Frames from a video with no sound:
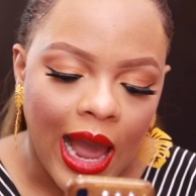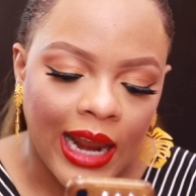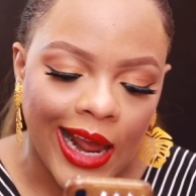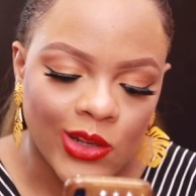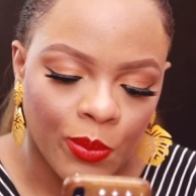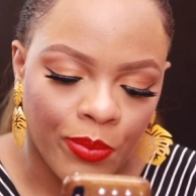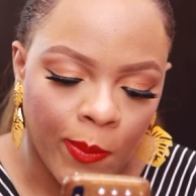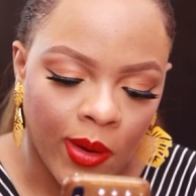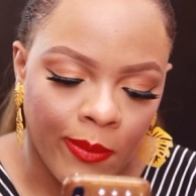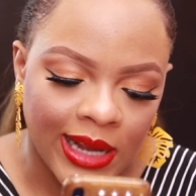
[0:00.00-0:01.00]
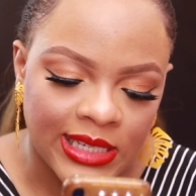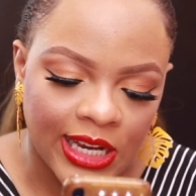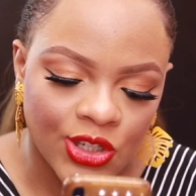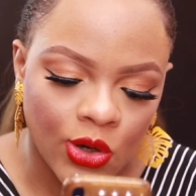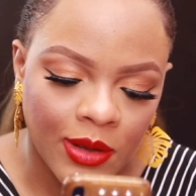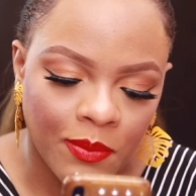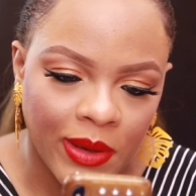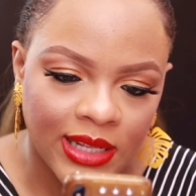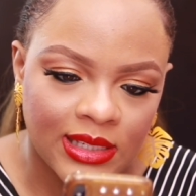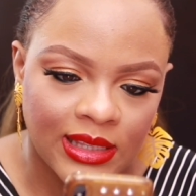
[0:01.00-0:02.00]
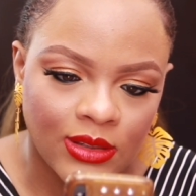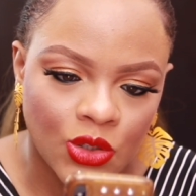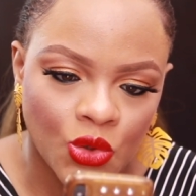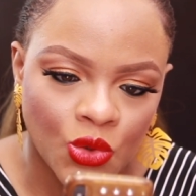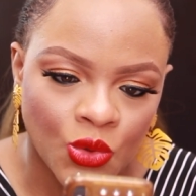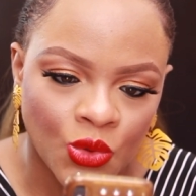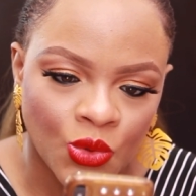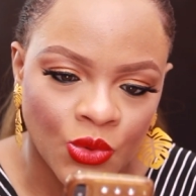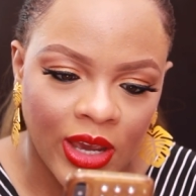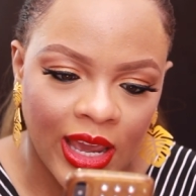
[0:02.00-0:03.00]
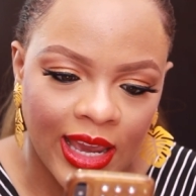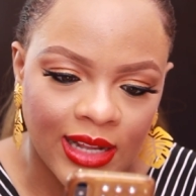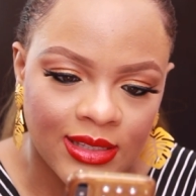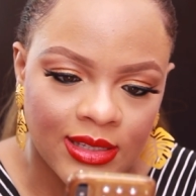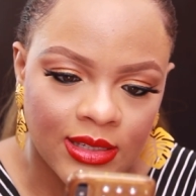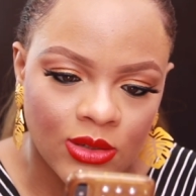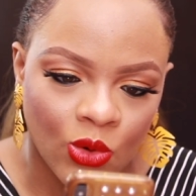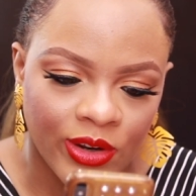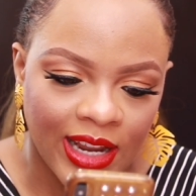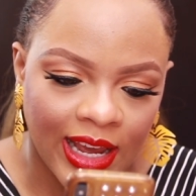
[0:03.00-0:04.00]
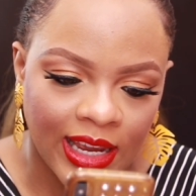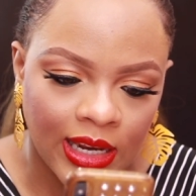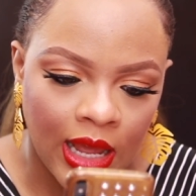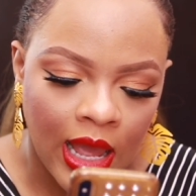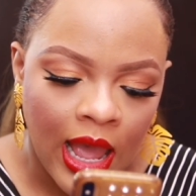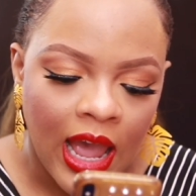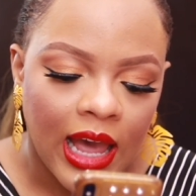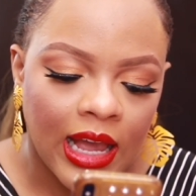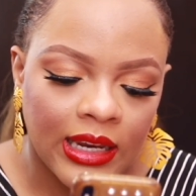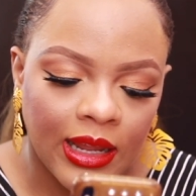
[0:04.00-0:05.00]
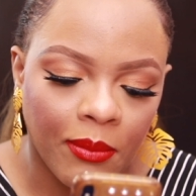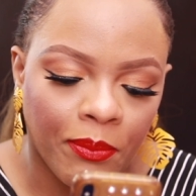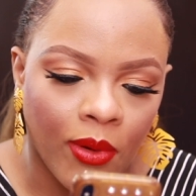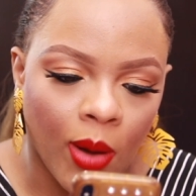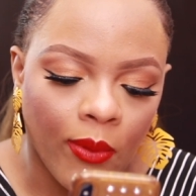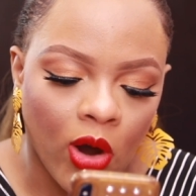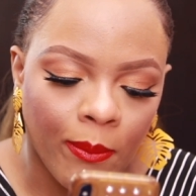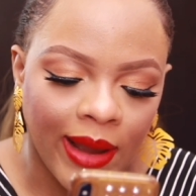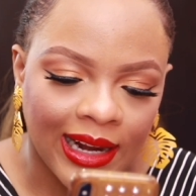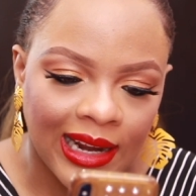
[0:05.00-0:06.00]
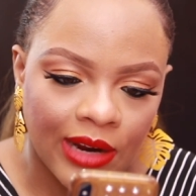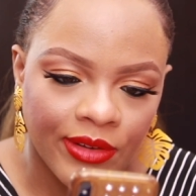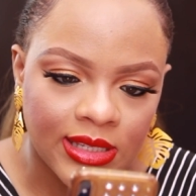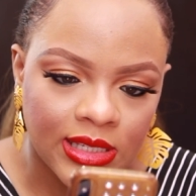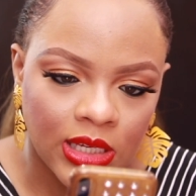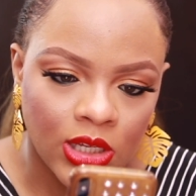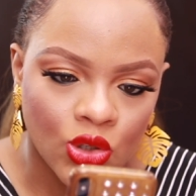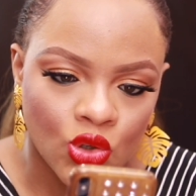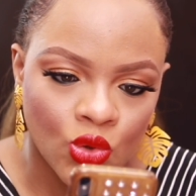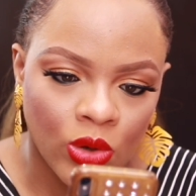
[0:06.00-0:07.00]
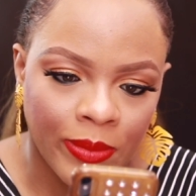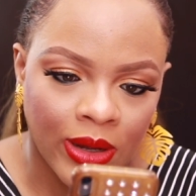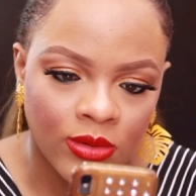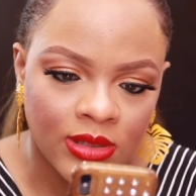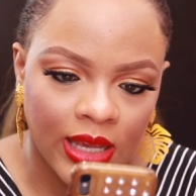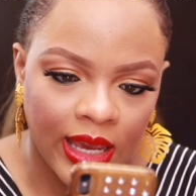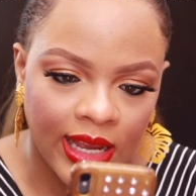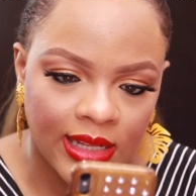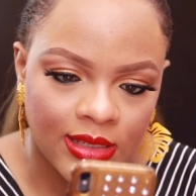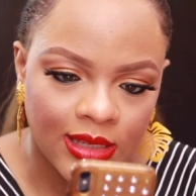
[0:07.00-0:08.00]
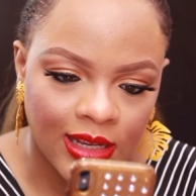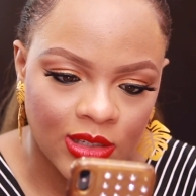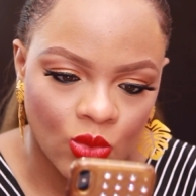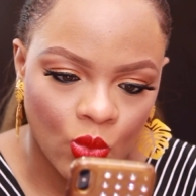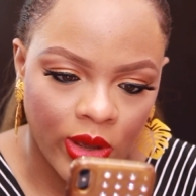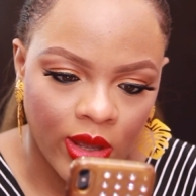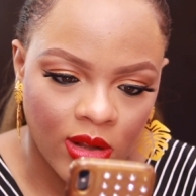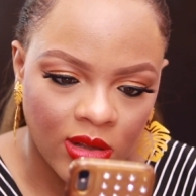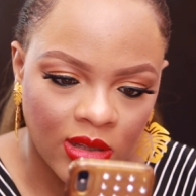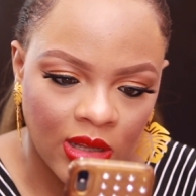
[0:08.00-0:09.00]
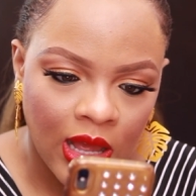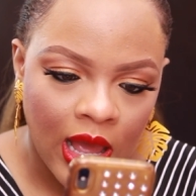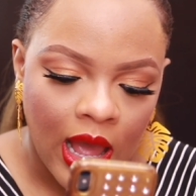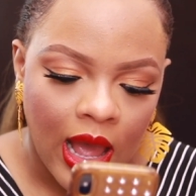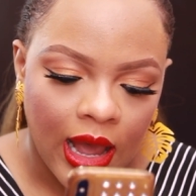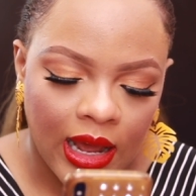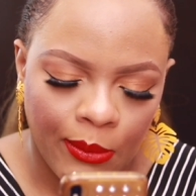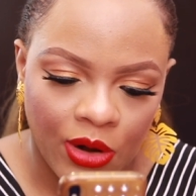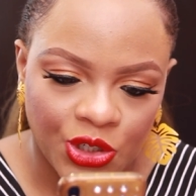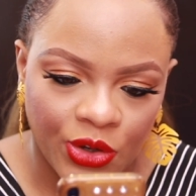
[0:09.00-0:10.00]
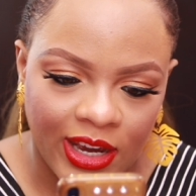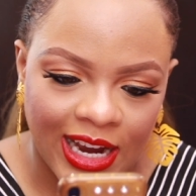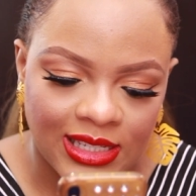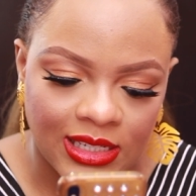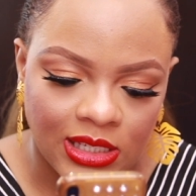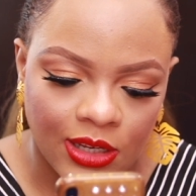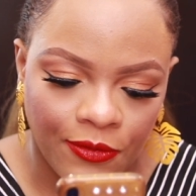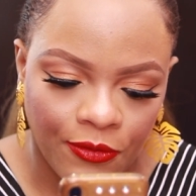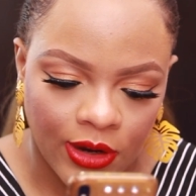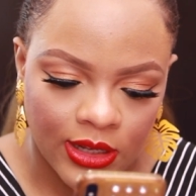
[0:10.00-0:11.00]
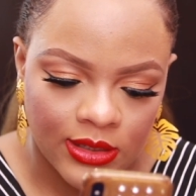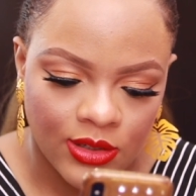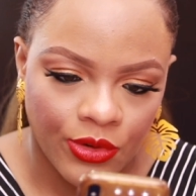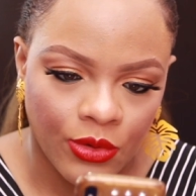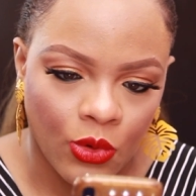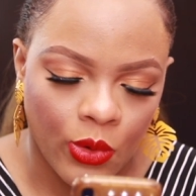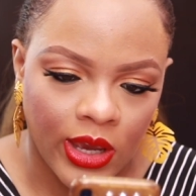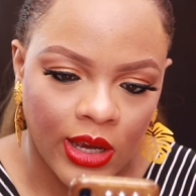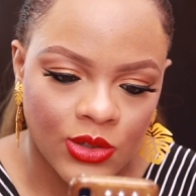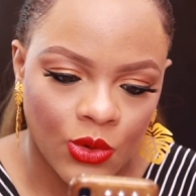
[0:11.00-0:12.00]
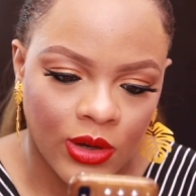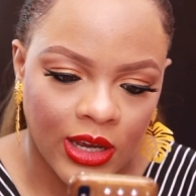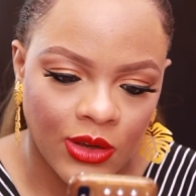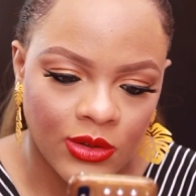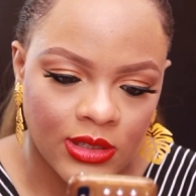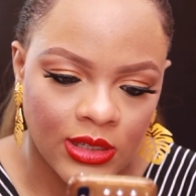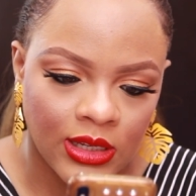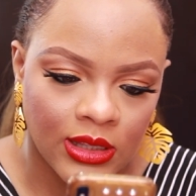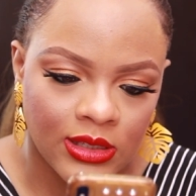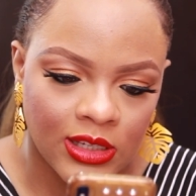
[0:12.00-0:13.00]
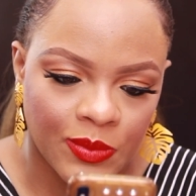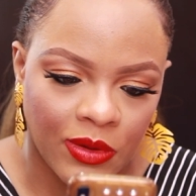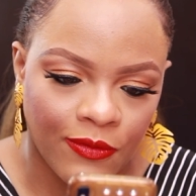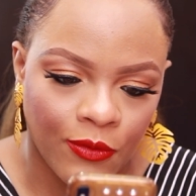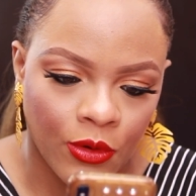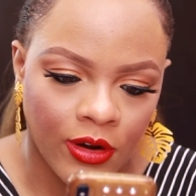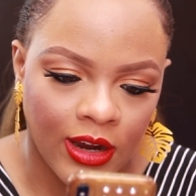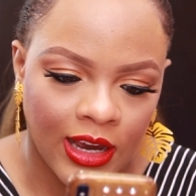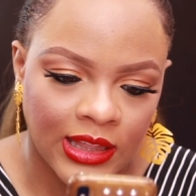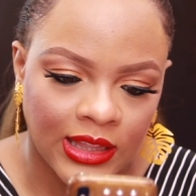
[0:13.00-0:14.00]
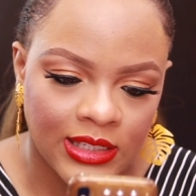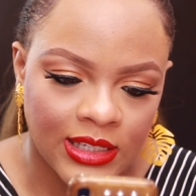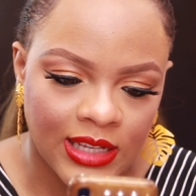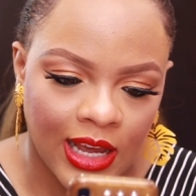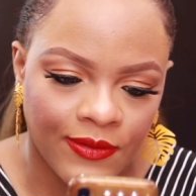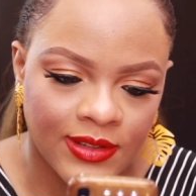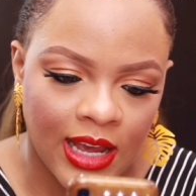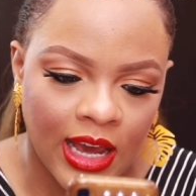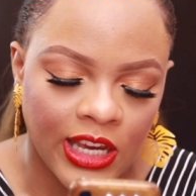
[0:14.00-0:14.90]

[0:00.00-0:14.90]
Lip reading: I like to bump up my texture a bit to 8 or 9, and then bump up my clarity to about 8 as well. And I'm going to show you guys the difference real quick. So can you see, this is before and this is after.